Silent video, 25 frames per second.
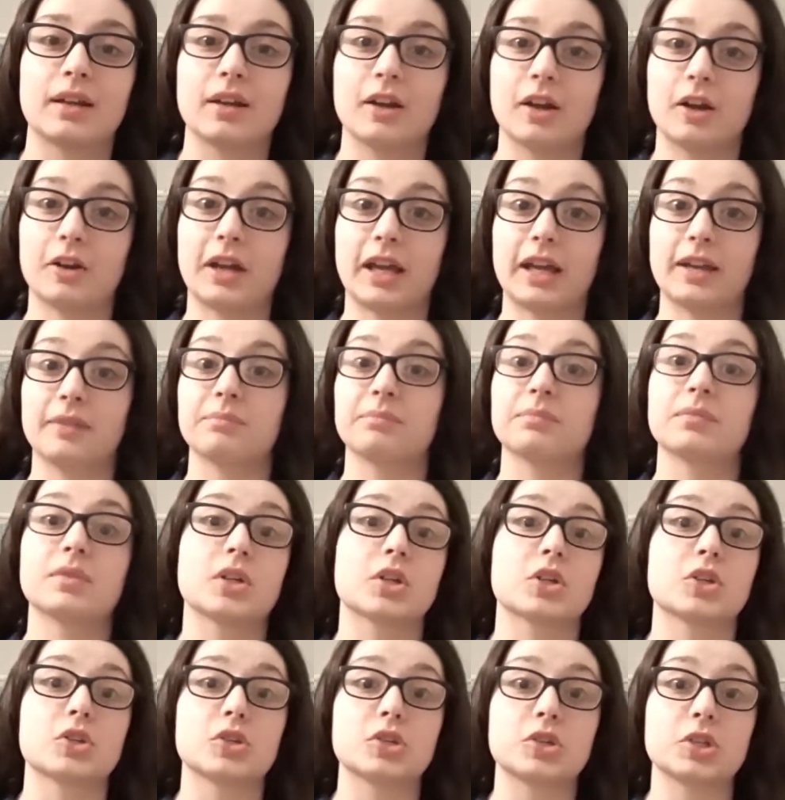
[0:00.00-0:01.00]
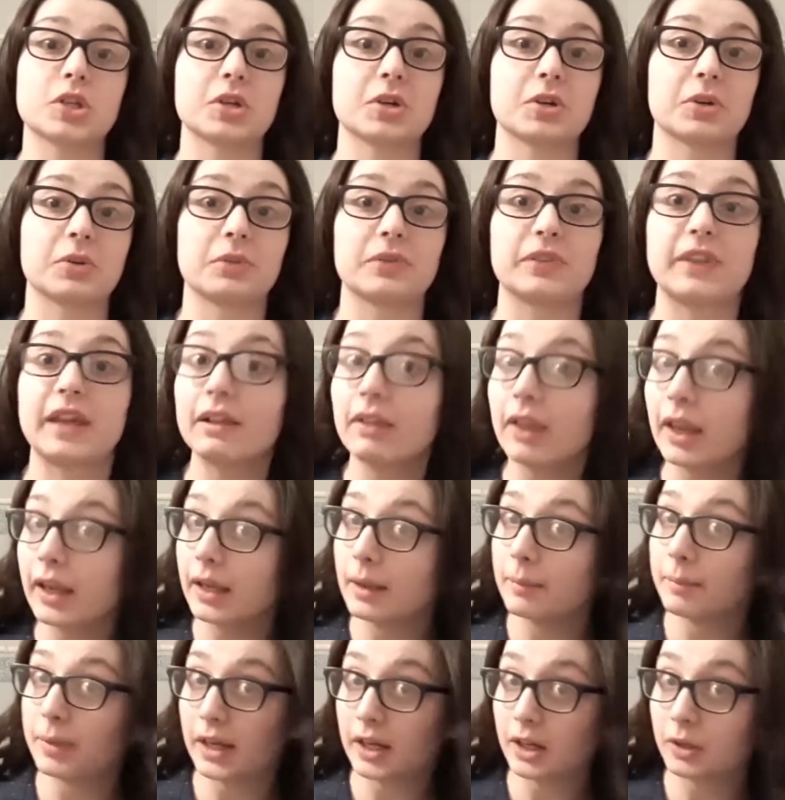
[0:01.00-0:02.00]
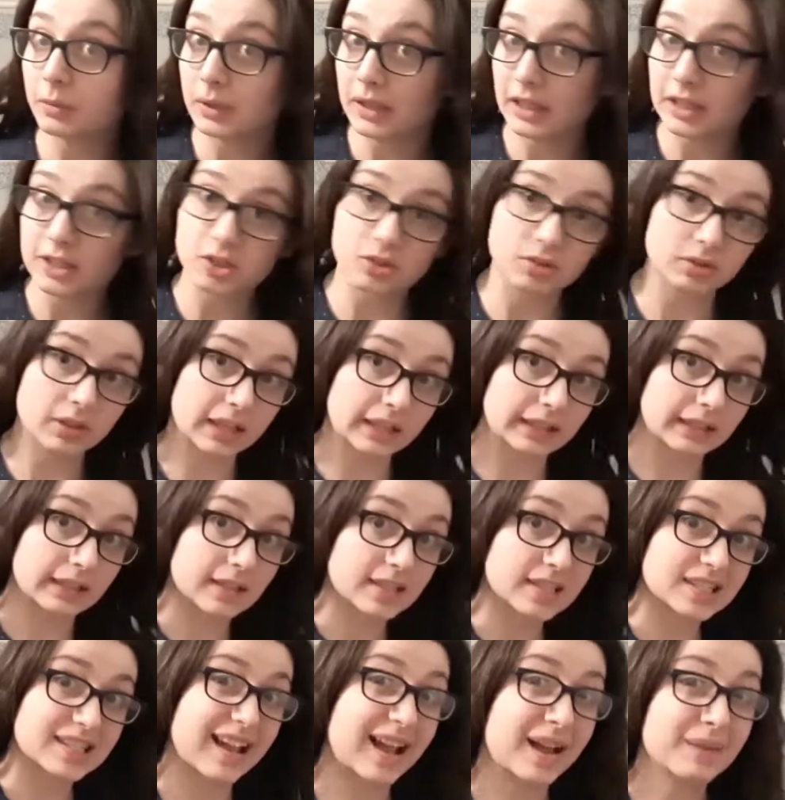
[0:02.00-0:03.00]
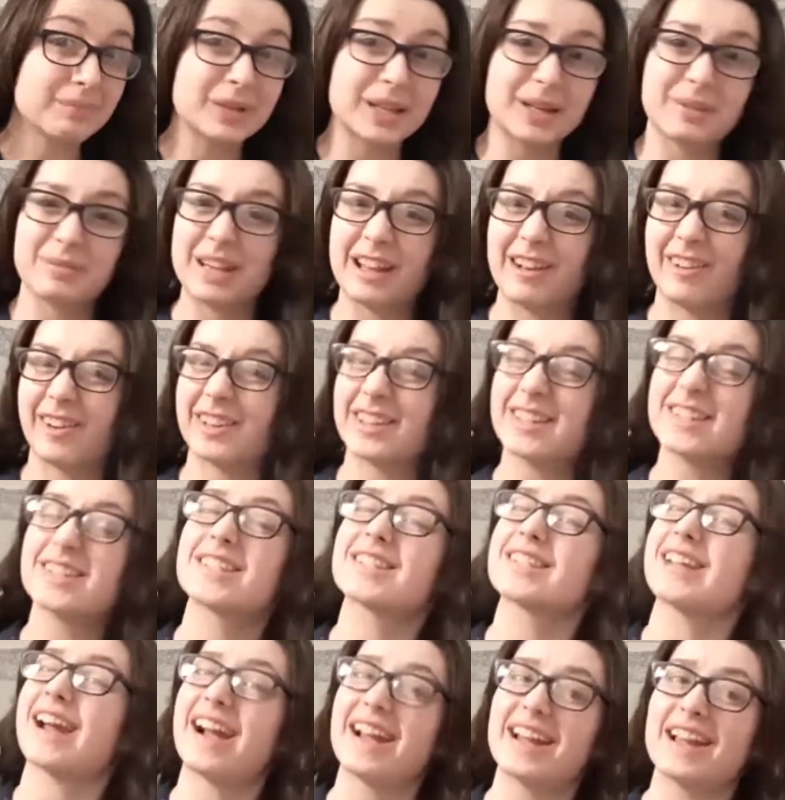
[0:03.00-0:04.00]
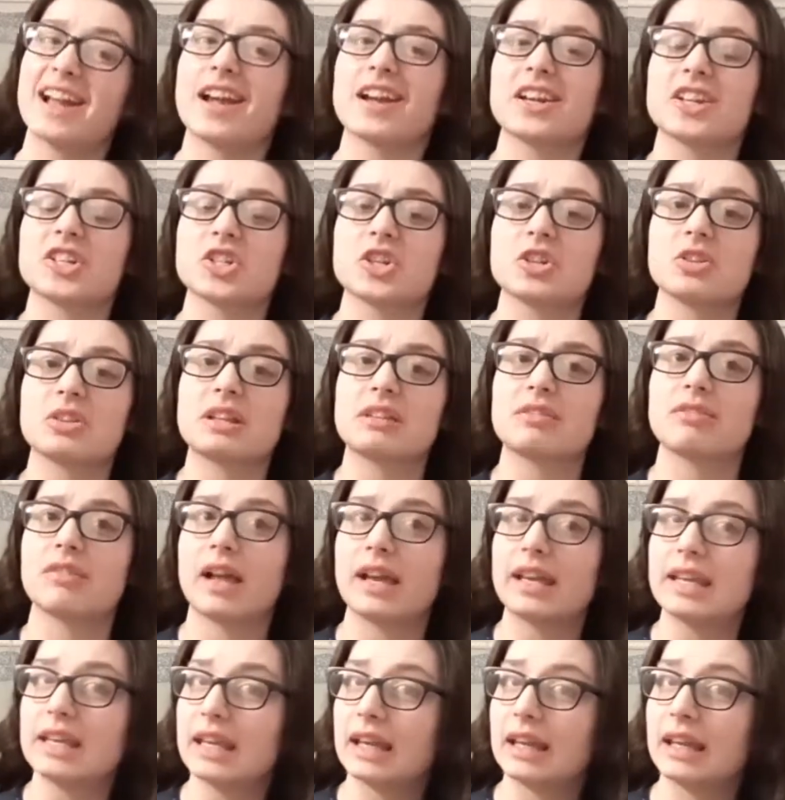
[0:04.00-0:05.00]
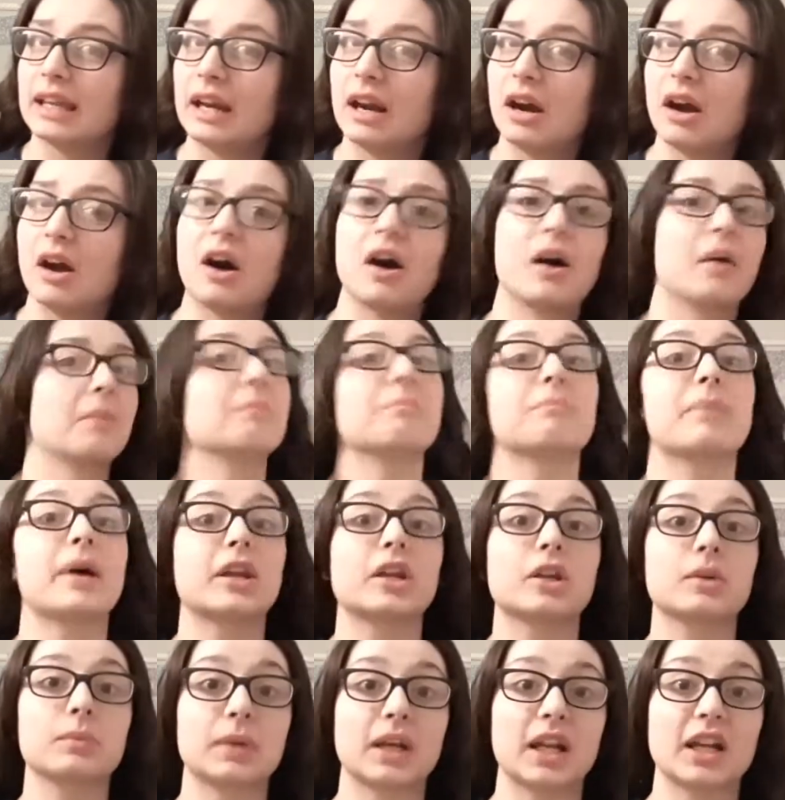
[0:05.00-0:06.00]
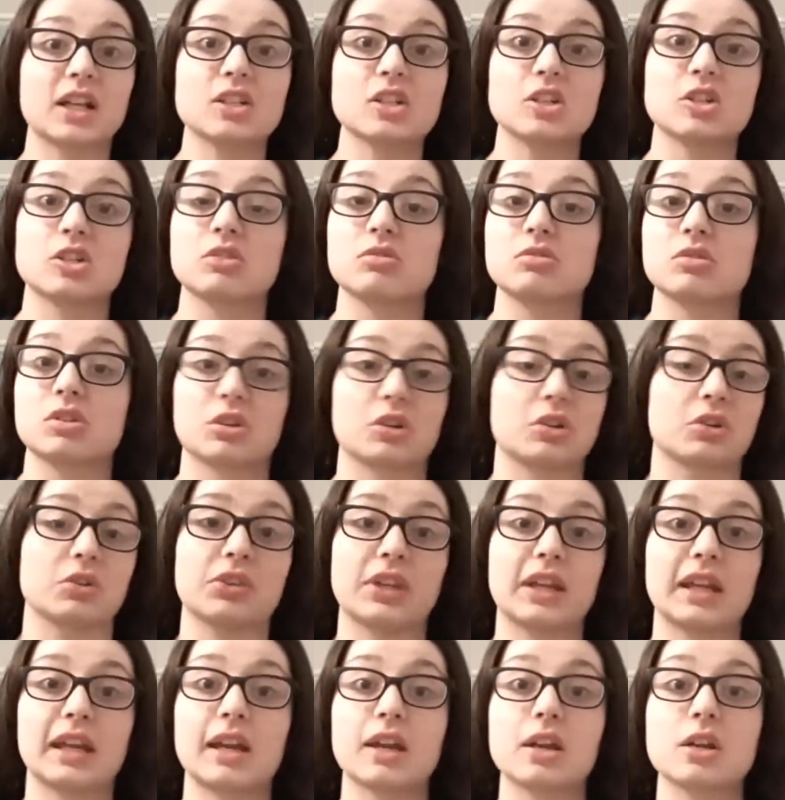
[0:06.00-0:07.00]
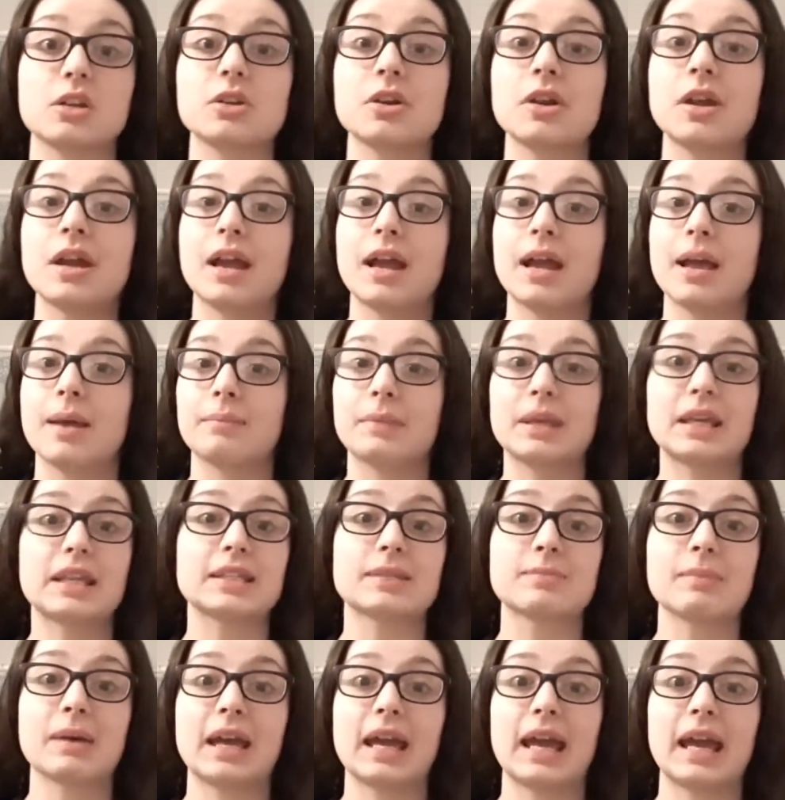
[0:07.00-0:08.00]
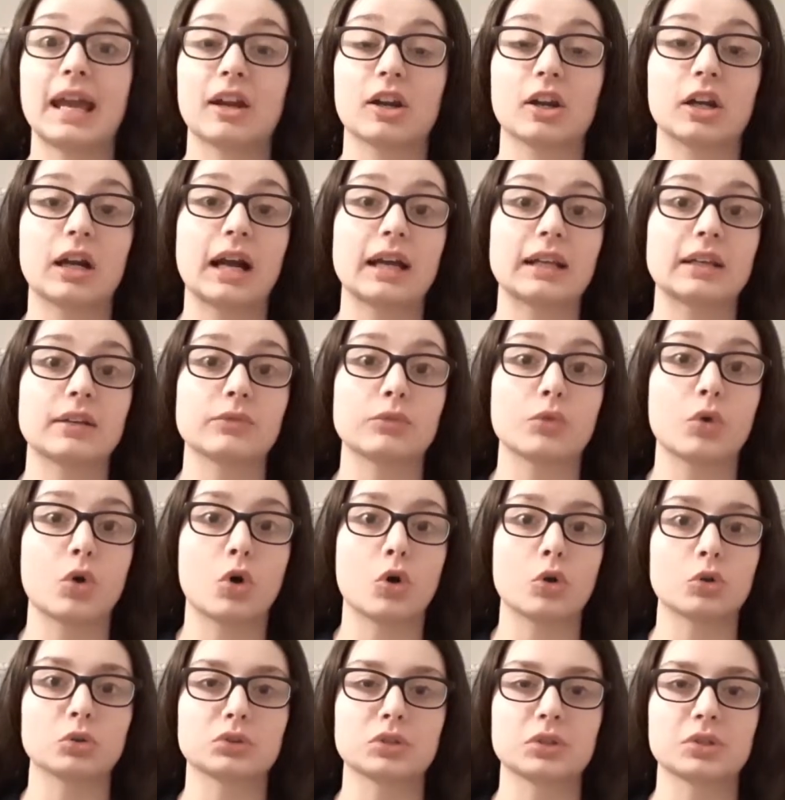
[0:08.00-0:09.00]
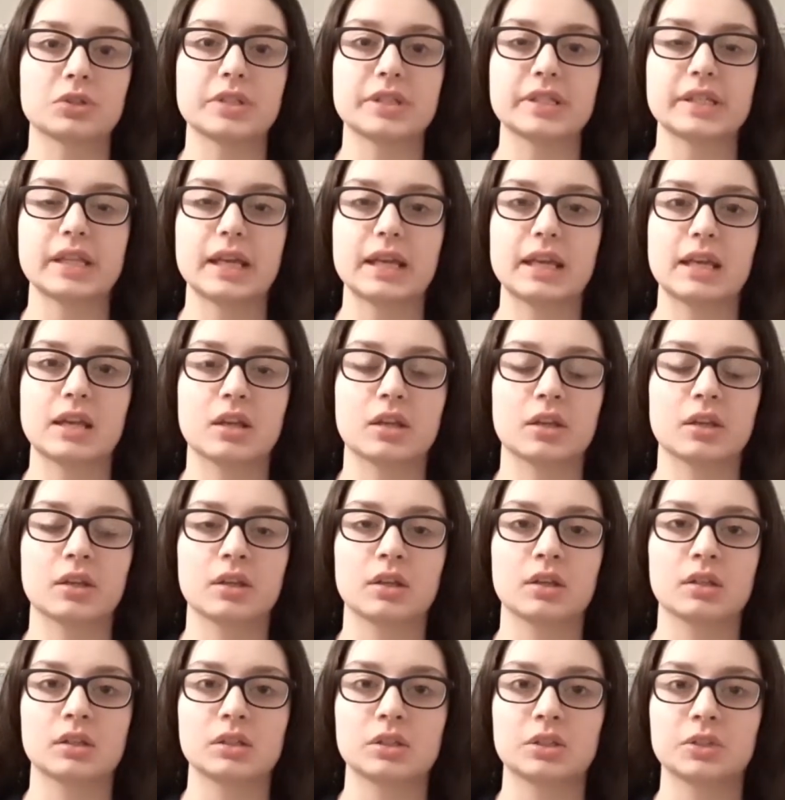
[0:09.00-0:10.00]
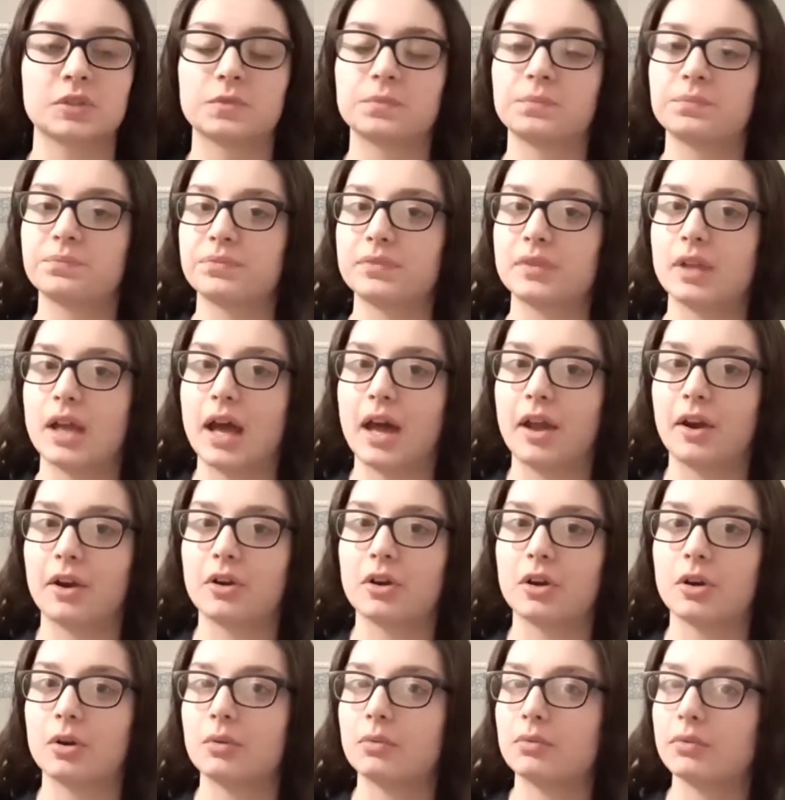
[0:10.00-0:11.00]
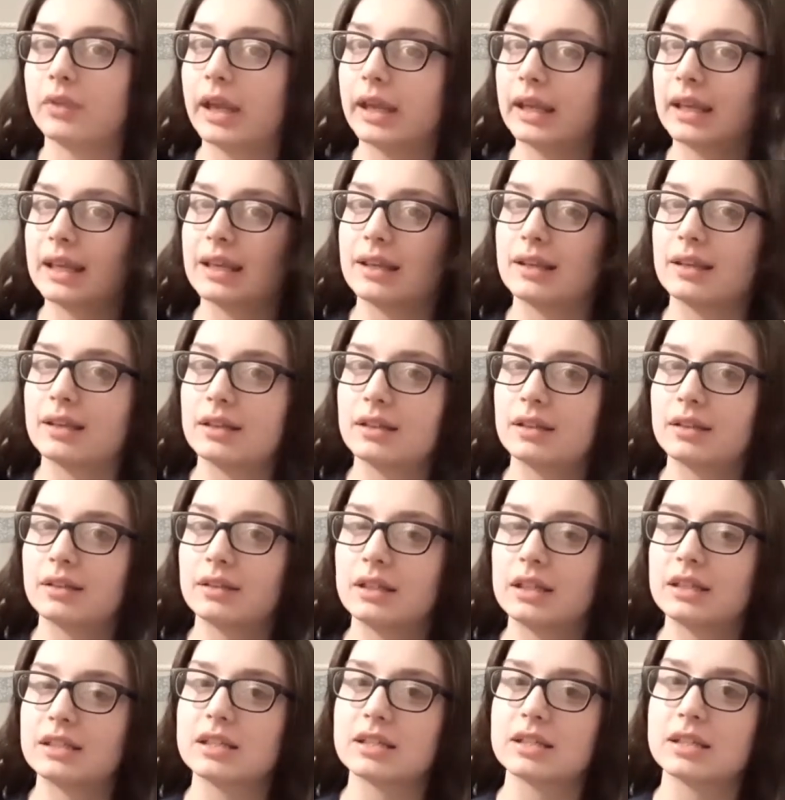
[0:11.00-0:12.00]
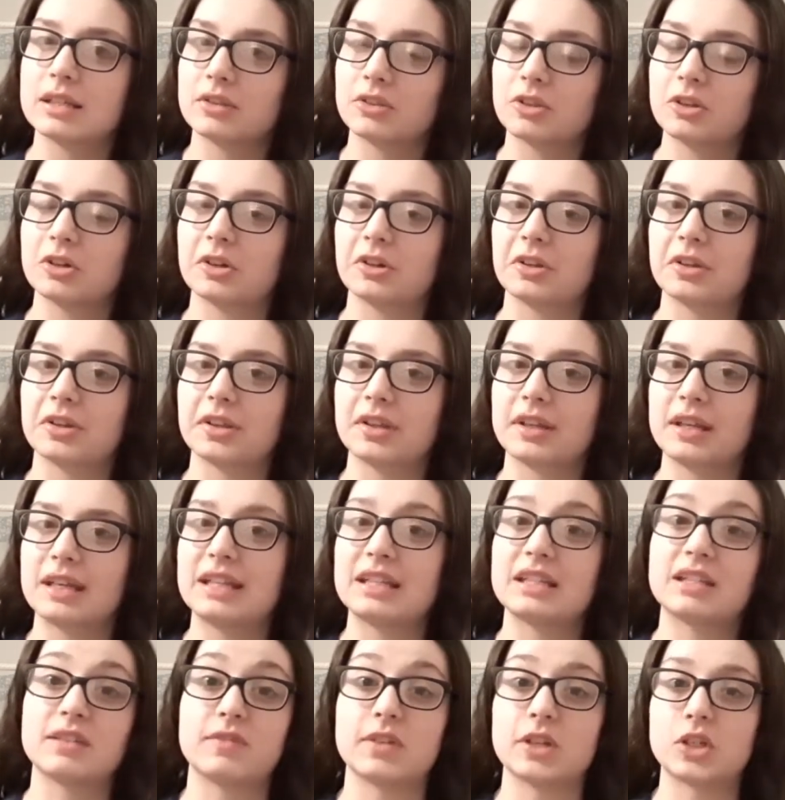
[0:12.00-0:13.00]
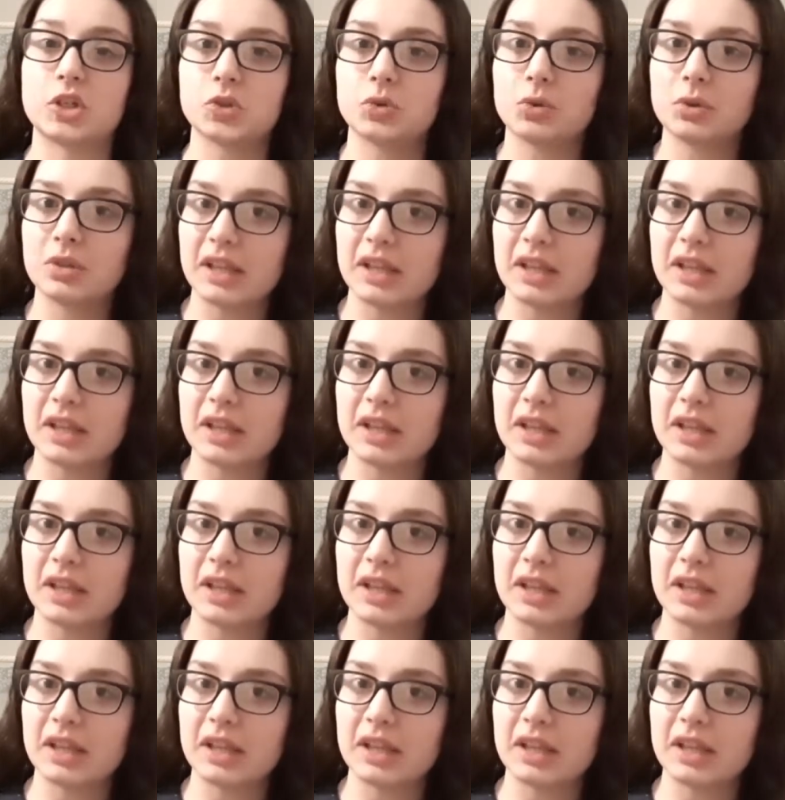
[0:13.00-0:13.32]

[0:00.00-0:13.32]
okay. So they like it better when I do it like this. I'm gonna be honest, I actually like it better when I just use a curling iron, because my hair kind of all looks like, I don't know, like it doesn't look individual